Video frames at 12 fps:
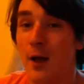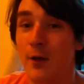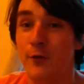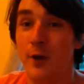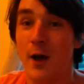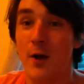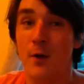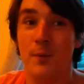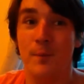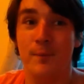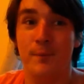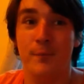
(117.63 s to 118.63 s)

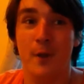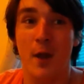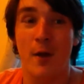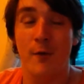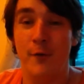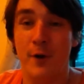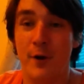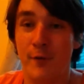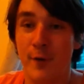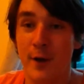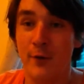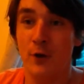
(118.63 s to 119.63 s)
So, for the
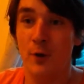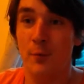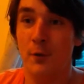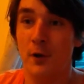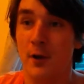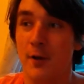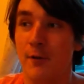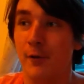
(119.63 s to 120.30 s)
first couple of